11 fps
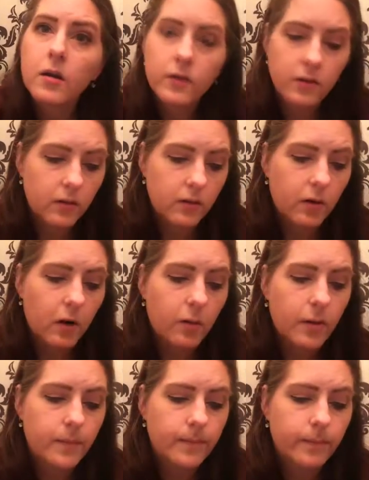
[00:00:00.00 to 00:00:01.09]
to the top.
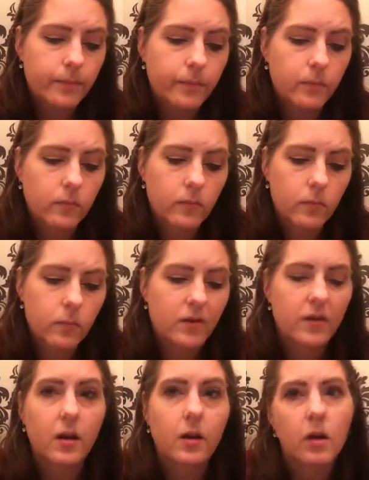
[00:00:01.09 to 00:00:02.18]
Well,
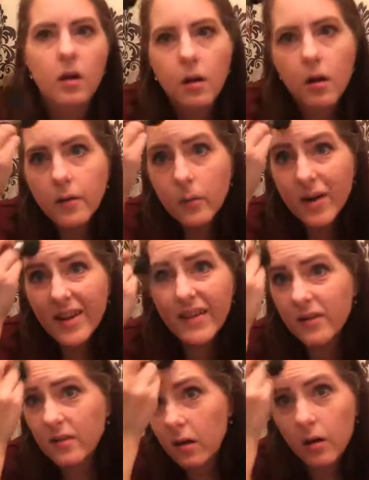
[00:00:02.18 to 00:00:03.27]
say highlight. Well, it
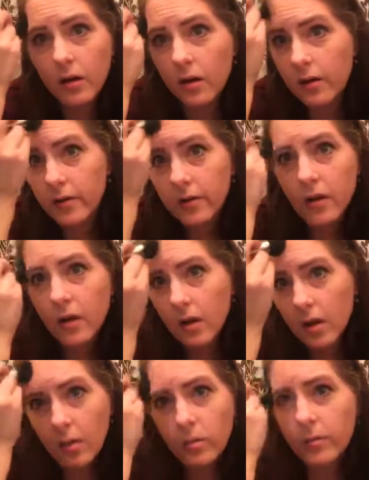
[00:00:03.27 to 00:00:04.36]
is highlight,
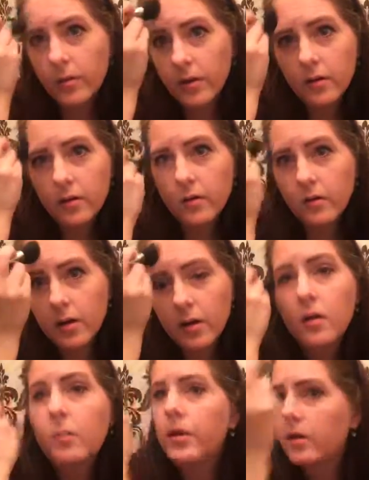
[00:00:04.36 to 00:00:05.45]
but we're going to do a
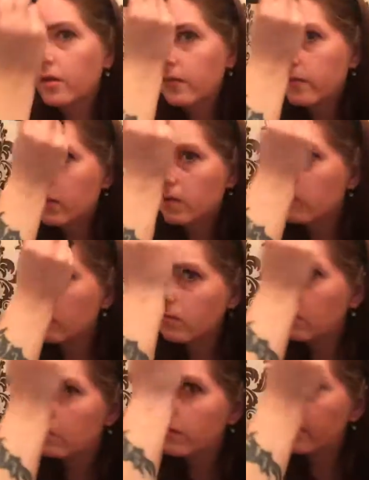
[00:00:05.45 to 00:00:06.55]
little bit of
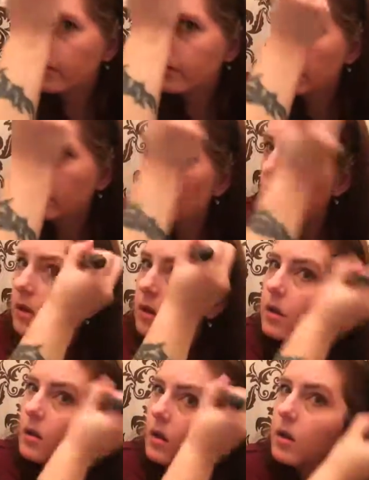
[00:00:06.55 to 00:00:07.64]
contouring
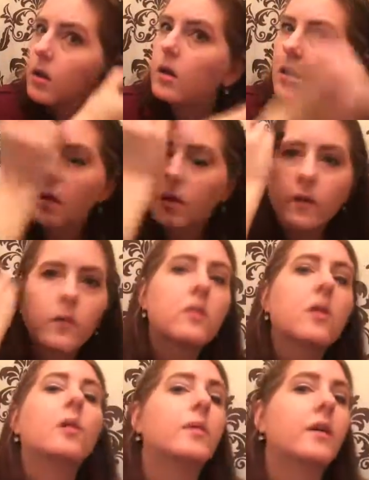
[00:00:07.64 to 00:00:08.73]
at the
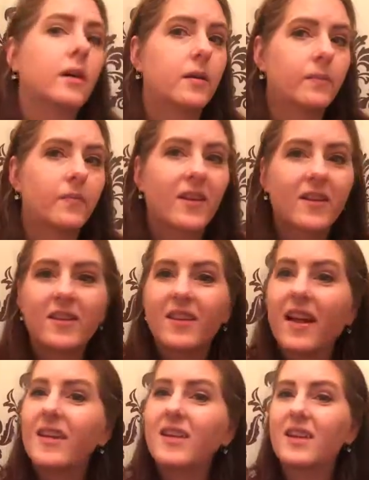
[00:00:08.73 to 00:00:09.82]
top there. So
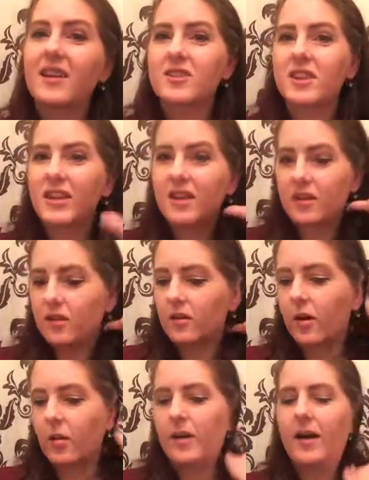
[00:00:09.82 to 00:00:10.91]
that is actually
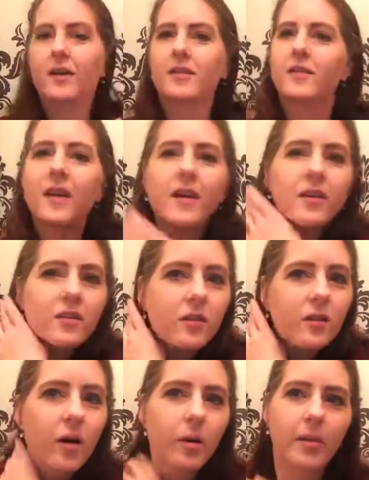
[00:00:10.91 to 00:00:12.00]
not bad. That is
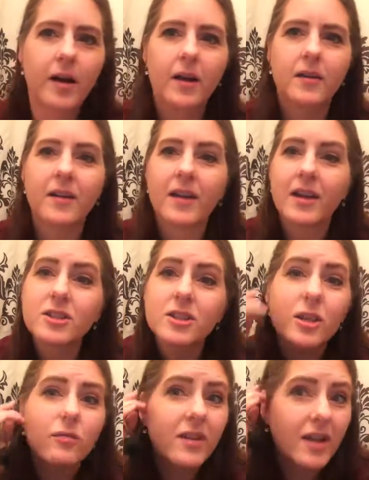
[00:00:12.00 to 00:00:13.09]
not bad. I actually
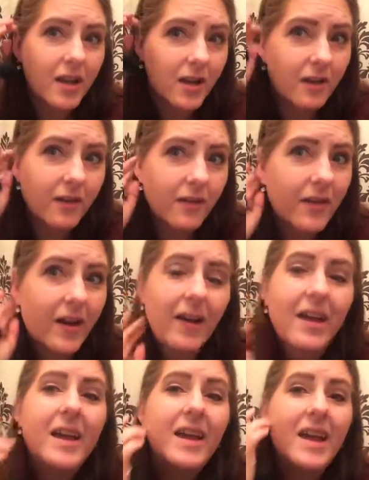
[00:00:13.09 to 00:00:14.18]
really like that.
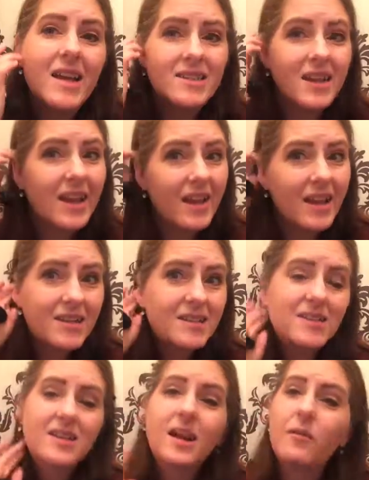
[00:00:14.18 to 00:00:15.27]
It
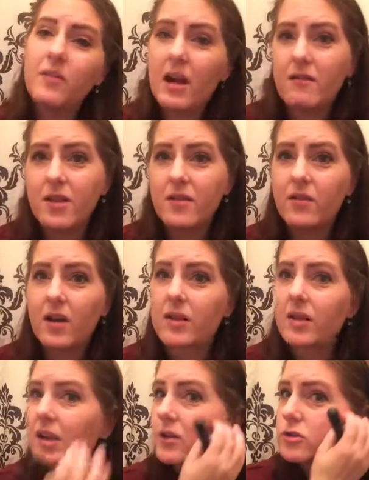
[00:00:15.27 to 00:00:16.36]
is a very
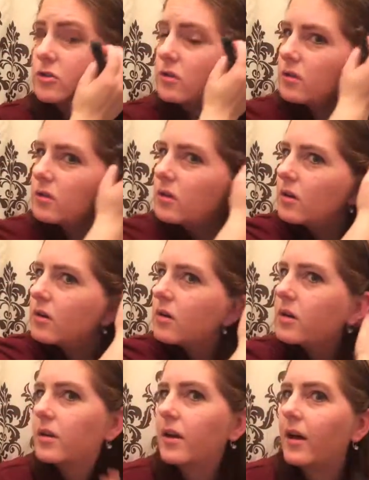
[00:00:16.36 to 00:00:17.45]
natural look,
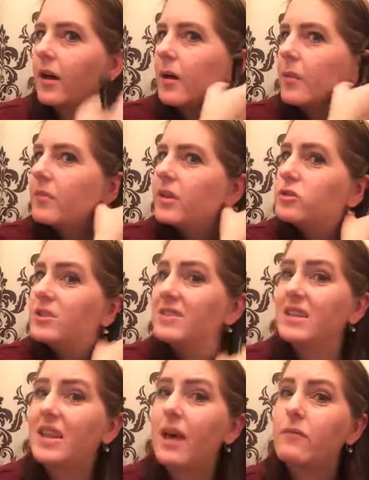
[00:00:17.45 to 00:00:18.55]
just
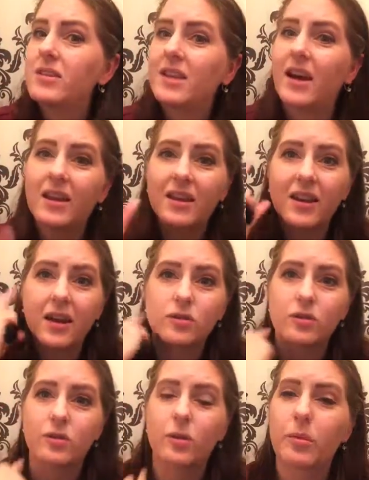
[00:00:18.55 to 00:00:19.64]
an everyday
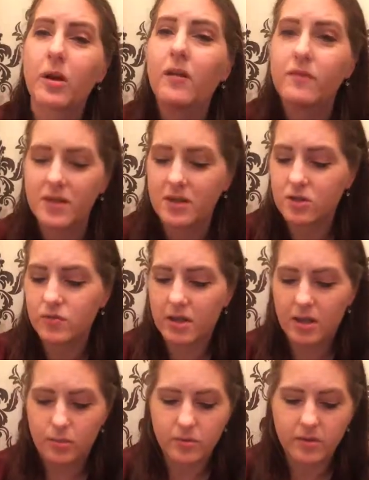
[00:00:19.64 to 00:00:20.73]
natural look, but I think it's
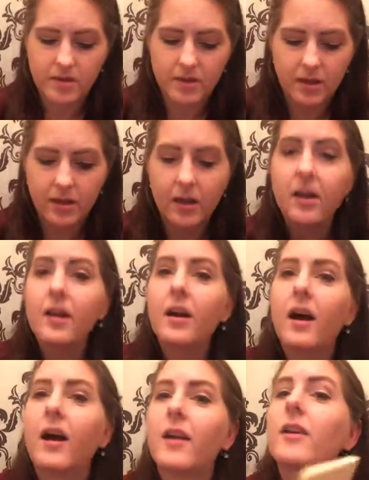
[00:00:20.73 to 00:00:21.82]
really pretty,
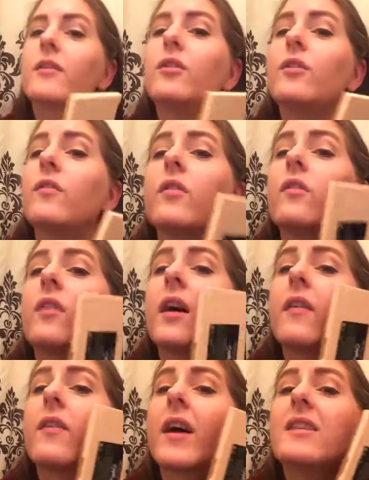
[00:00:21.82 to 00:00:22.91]
and I love the
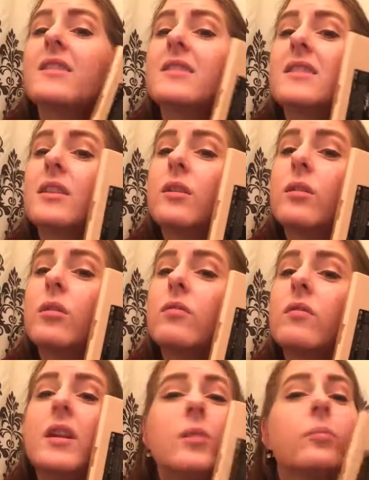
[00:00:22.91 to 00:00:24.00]
fact that it did look
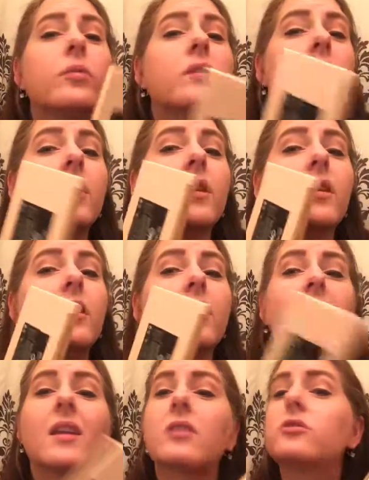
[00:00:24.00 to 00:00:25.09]
really pretty
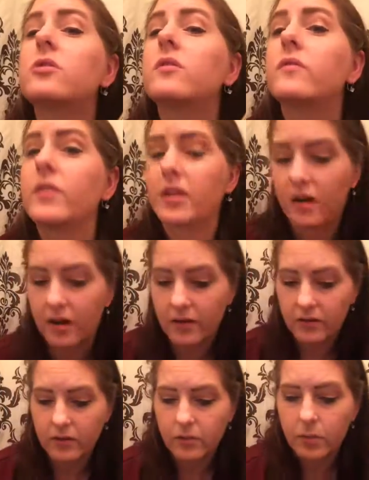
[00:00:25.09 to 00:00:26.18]
natural for the
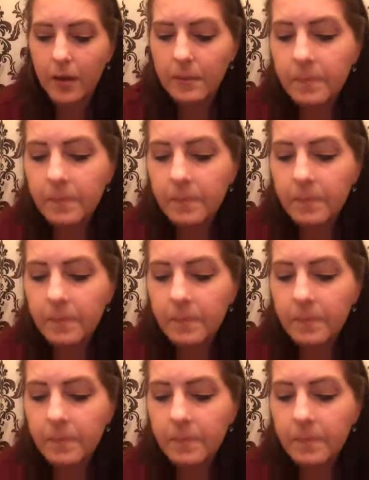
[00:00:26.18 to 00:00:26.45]
eyes as well.